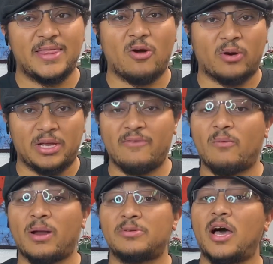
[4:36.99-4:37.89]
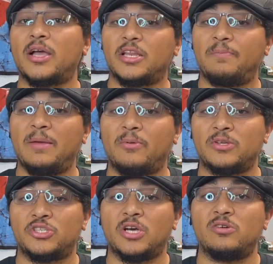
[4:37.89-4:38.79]
or even when I'm talking to people
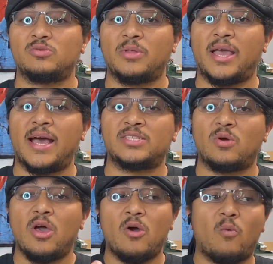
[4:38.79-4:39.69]
at shows when they ask,